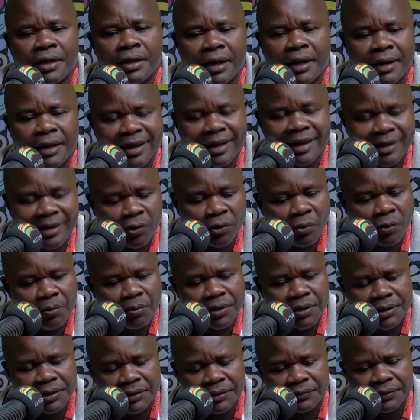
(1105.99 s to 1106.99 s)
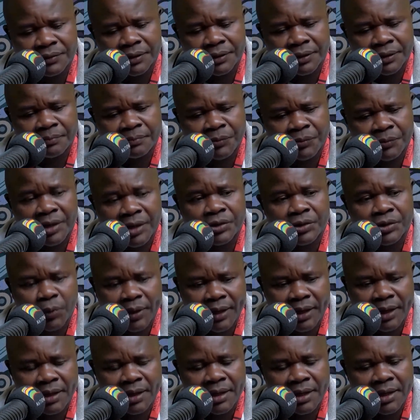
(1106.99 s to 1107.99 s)
and other cooperatives as
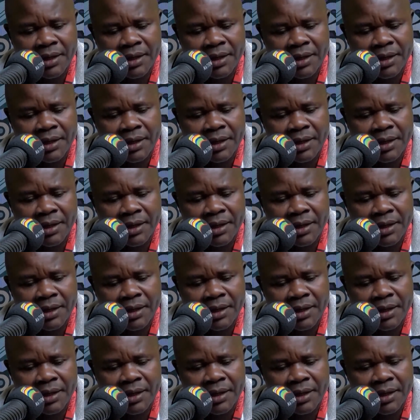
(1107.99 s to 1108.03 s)
well.